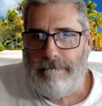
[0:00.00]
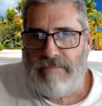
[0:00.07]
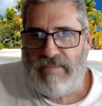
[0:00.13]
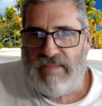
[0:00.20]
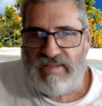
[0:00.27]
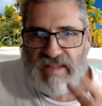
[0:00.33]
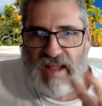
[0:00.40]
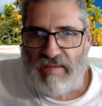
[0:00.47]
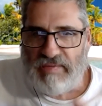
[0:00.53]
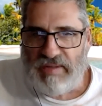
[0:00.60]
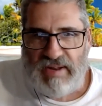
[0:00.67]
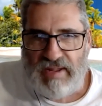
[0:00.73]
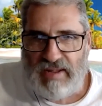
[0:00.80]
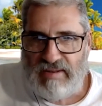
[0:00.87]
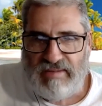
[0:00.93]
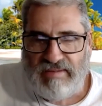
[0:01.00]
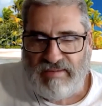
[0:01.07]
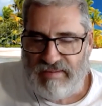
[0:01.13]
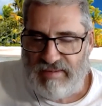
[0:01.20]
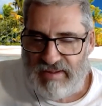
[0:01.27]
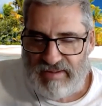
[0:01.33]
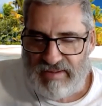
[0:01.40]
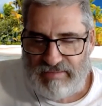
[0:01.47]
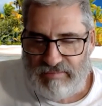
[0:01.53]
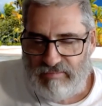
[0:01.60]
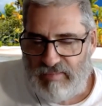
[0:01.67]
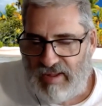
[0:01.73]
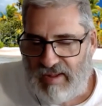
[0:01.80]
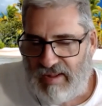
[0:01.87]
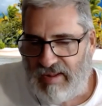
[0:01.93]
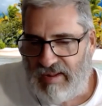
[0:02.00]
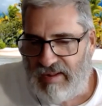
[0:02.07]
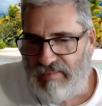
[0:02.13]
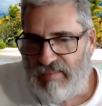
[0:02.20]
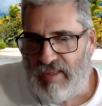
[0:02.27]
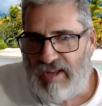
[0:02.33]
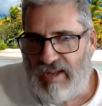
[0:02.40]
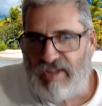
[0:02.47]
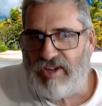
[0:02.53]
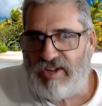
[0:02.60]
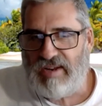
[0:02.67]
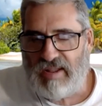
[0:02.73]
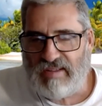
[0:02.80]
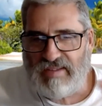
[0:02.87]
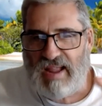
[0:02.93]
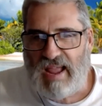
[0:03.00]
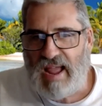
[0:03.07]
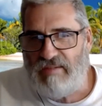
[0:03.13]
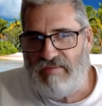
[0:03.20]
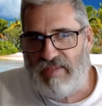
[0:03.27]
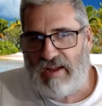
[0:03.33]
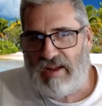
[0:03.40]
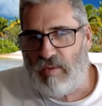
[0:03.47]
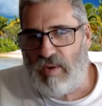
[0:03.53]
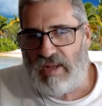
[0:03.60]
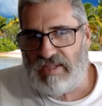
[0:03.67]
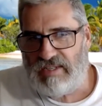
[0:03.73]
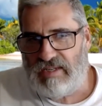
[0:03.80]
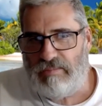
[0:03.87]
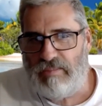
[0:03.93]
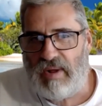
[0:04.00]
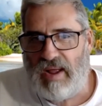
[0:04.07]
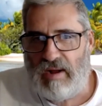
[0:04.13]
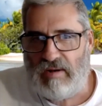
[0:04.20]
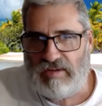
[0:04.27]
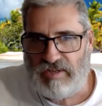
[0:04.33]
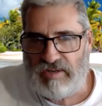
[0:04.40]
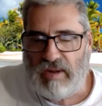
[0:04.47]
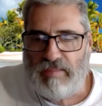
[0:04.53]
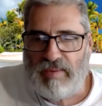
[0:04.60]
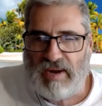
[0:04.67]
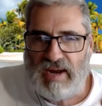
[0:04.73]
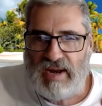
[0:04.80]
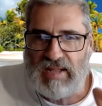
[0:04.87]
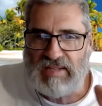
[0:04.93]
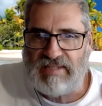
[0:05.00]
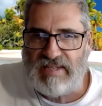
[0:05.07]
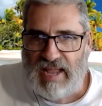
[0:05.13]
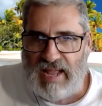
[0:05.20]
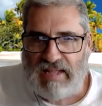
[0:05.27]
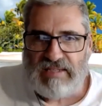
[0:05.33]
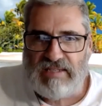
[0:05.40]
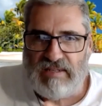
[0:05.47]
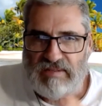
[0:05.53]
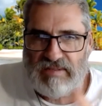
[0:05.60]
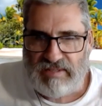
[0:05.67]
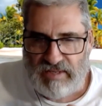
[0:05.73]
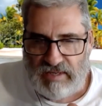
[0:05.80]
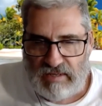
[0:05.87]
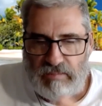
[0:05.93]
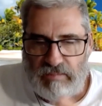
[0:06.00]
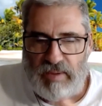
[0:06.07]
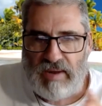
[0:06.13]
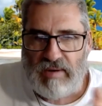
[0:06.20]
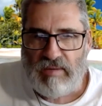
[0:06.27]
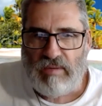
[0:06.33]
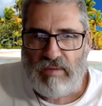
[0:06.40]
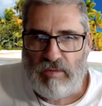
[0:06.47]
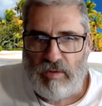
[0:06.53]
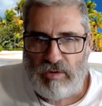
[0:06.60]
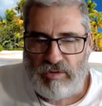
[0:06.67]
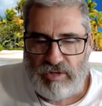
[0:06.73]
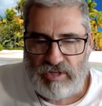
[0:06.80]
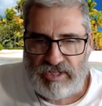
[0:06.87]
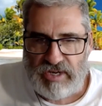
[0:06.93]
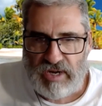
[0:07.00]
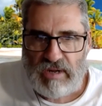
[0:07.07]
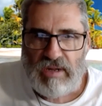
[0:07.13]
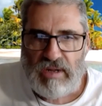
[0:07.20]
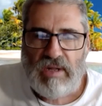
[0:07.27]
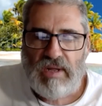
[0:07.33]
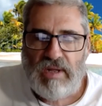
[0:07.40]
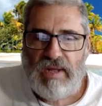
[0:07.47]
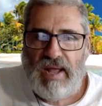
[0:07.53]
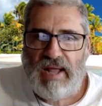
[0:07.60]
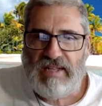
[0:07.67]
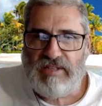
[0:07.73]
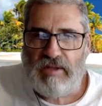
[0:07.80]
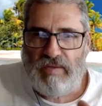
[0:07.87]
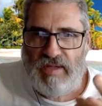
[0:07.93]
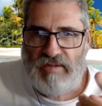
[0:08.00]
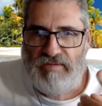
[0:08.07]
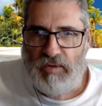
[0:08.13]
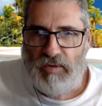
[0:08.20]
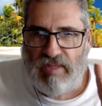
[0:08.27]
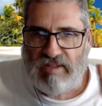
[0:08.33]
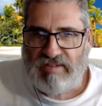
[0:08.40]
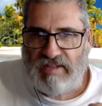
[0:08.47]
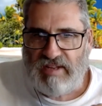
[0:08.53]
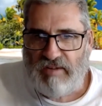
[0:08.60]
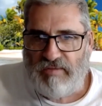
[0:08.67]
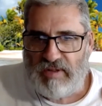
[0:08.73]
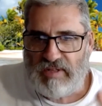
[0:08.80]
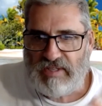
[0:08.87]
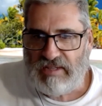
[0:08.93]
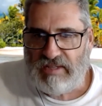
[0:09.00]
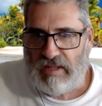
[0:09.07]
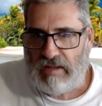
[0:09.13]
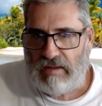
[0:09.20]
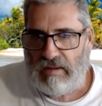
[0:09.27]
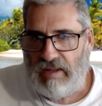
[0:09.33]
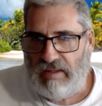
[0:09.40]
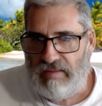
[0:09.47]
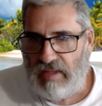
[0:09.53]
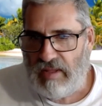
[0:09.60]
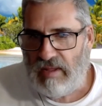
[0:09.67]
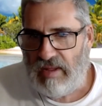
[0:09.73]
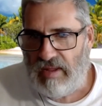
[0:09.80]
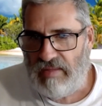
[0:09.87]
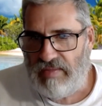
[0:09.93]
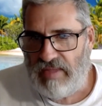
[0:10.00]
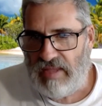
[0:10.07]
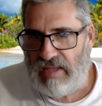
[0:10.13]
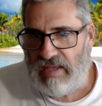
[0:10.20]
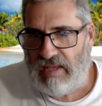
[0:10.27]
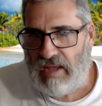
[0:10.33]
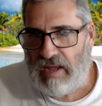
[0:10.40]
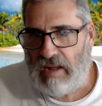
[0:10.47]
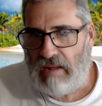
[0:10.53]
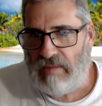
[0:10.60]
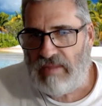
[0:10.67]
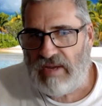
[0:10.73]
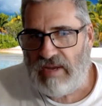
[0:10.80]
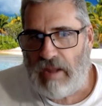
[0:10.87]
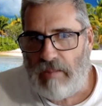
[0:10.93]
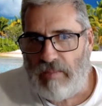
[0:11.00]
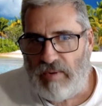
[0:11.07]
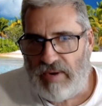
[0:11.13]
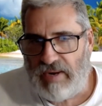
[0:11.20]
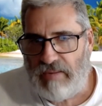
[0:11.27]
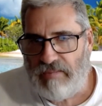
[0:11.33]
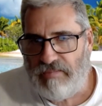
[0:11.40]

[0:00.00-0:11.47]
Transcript: the South Indian edition doesn't have that question by Arjuna, but it has the answers still by Lord Krishna, and so therefore there's a difference in the numbering,